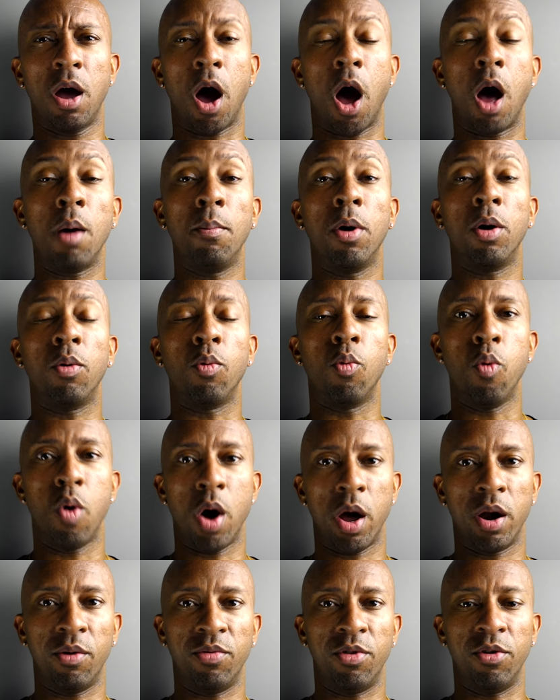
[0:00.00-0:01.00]
all but
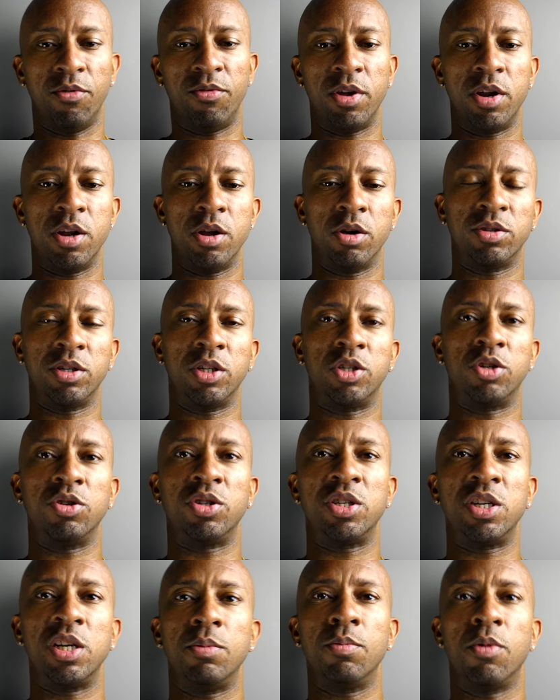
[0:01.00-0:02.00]
one of the videos that
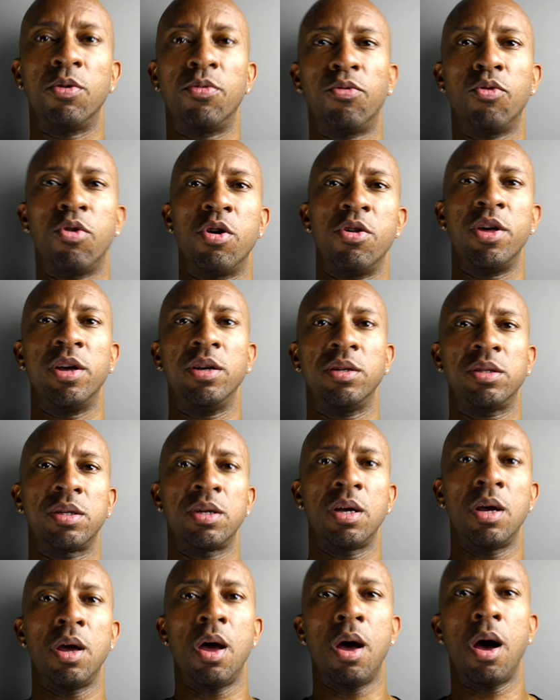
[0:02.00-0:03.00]
you've seen before
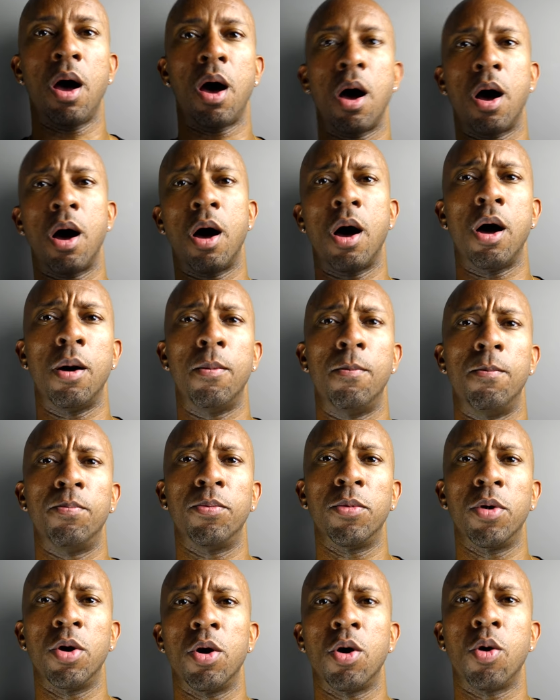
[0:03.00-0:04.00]
this
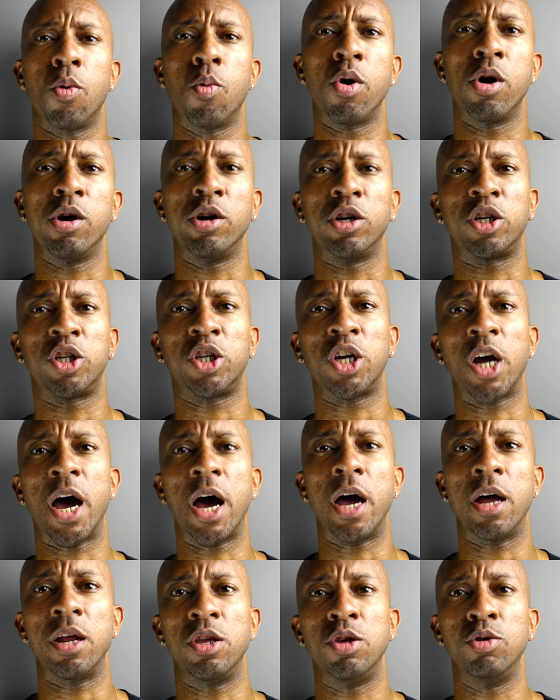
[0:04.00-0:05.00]
um, were
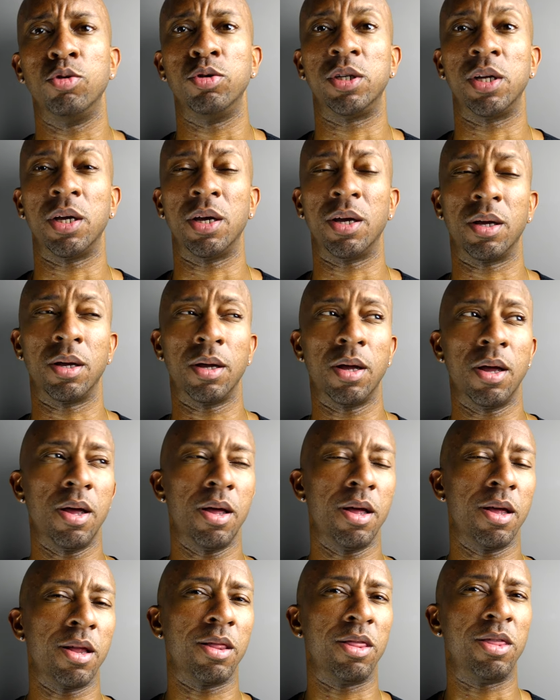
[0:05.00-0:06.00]
shot using
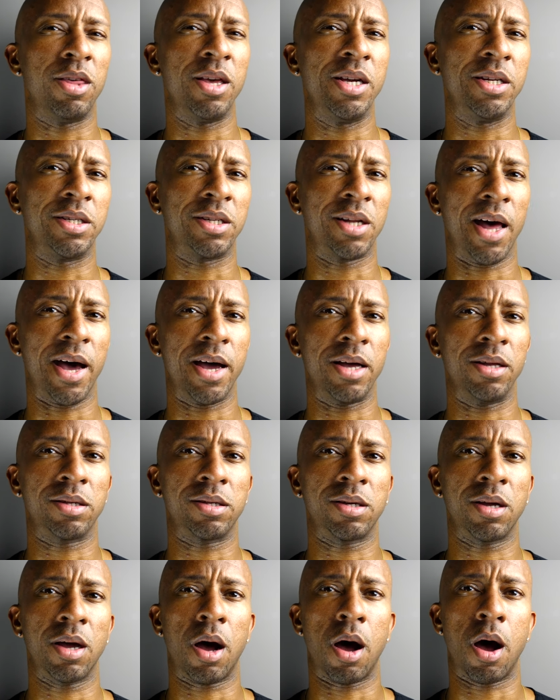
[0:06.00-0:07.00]
these
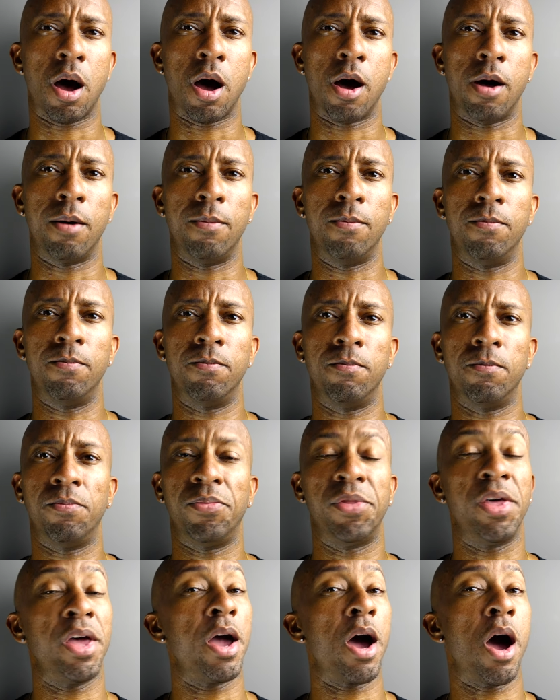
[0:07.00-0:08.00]
lights. Um,
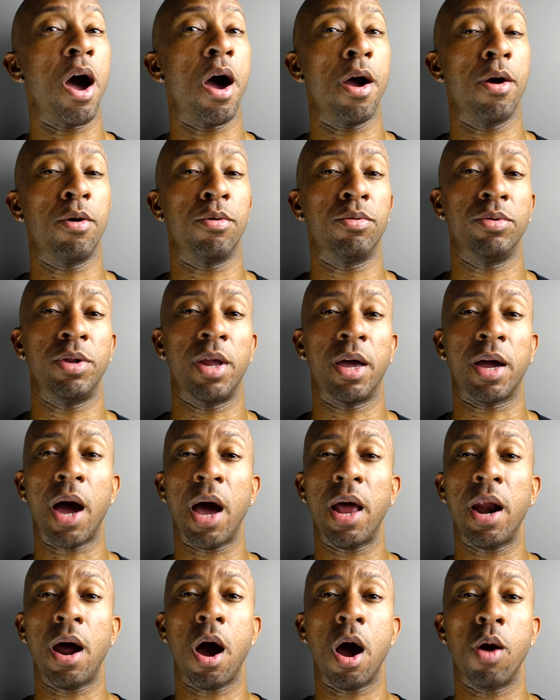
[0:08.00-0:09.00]
they are, they
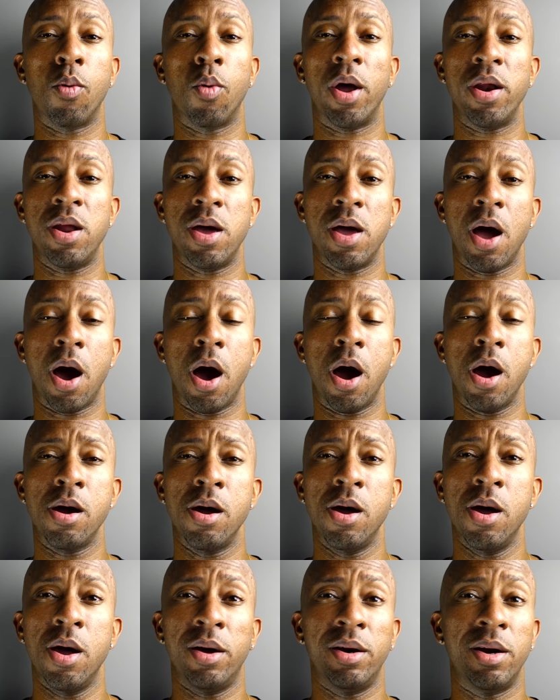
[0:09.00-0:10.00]
kind of are what they
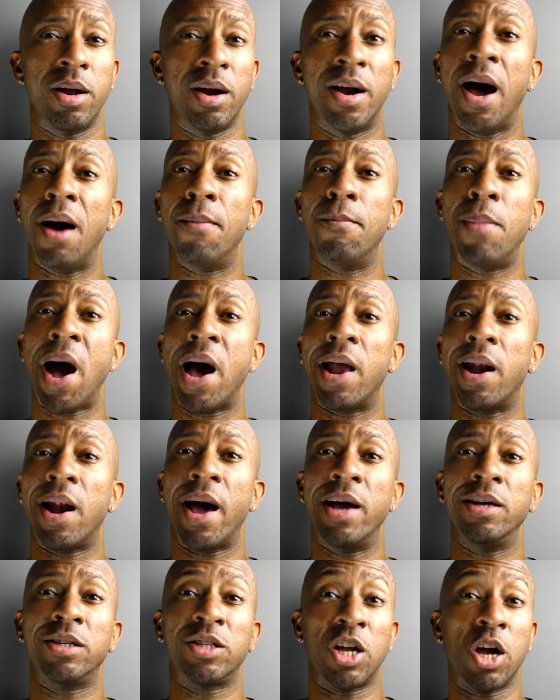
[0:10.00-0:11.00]
are. They're not bad
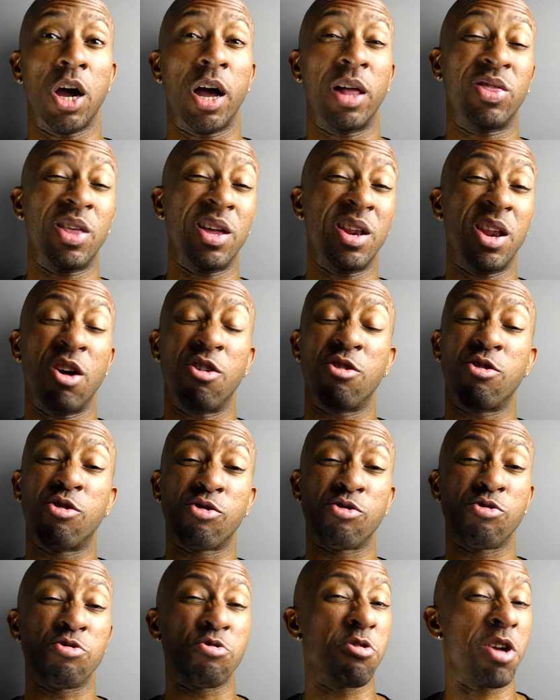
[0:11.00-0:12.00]
lights. They, I think they're
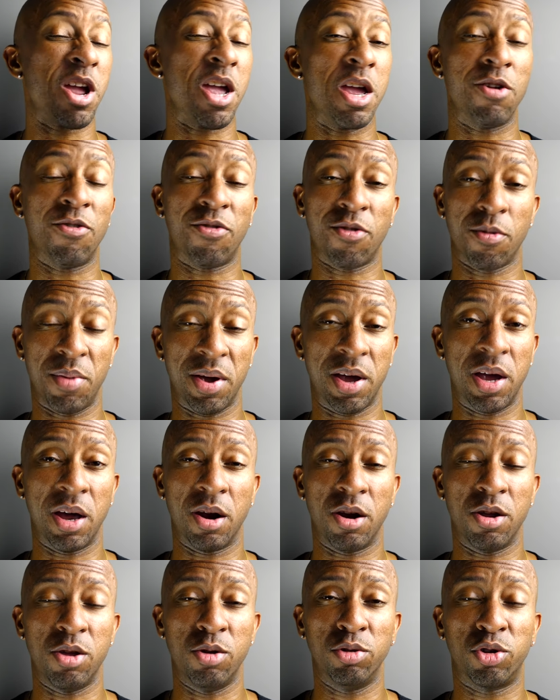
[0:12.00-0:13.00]
great for
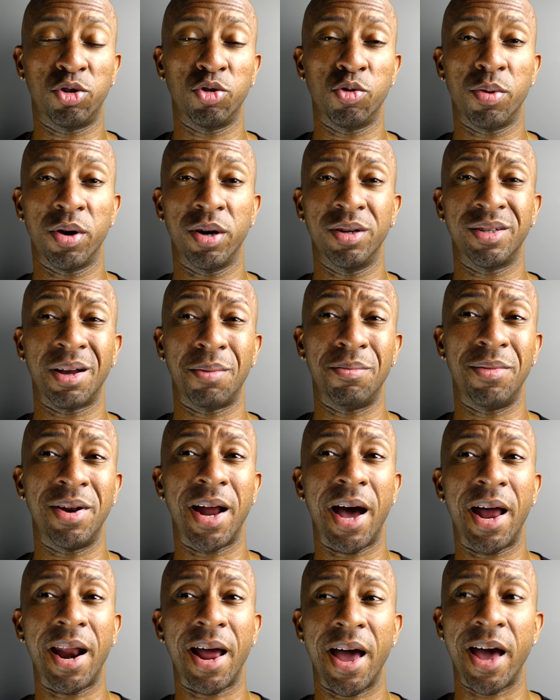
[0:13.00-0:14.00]
beginner YouTubers. I'm
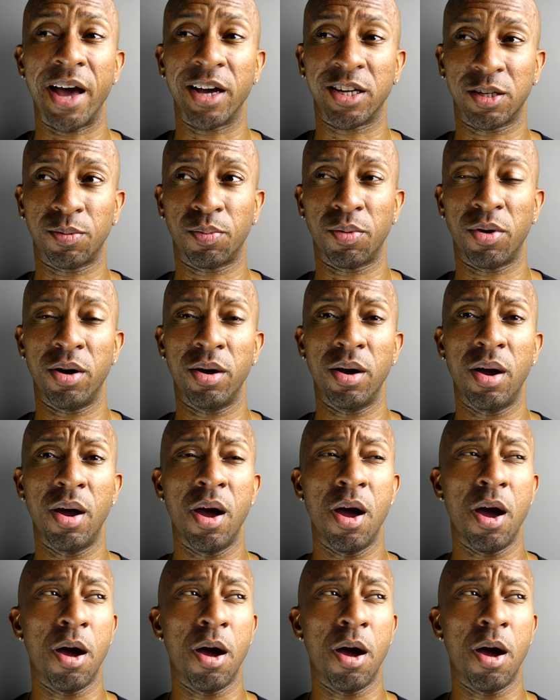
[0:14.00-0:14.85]
not an expert,